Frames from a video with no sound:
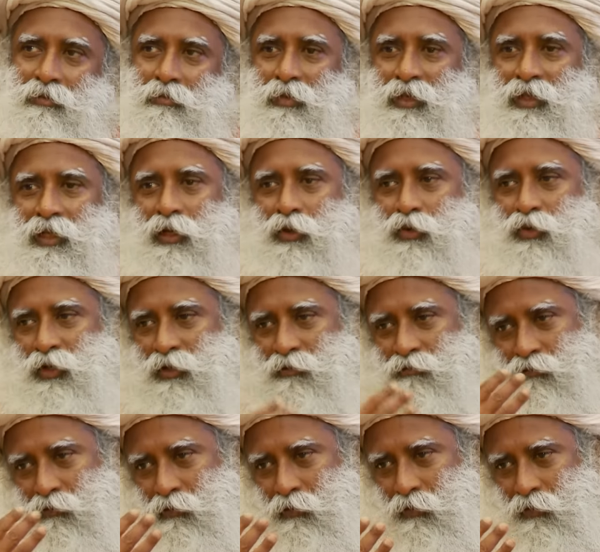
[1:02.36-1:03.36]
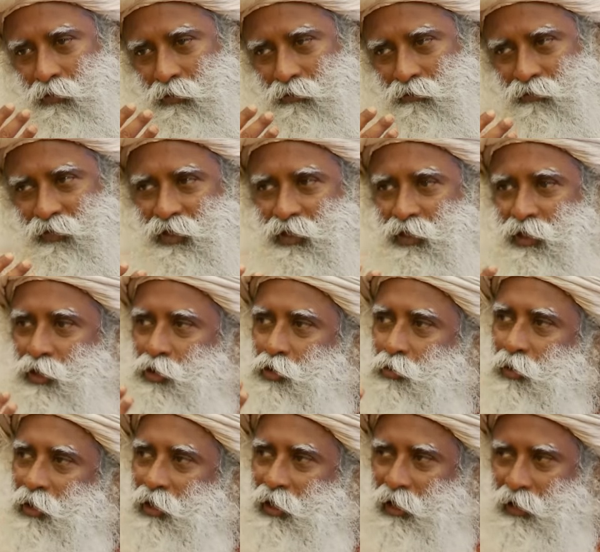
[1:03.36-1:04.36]
but there are only four which need to
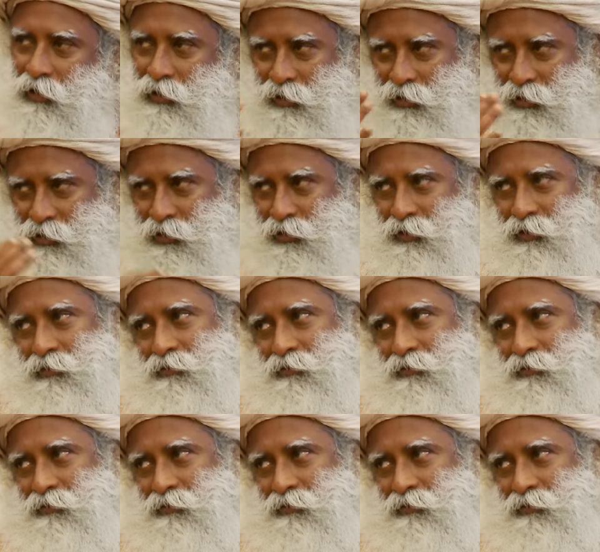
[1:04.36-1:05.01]
be cleansed.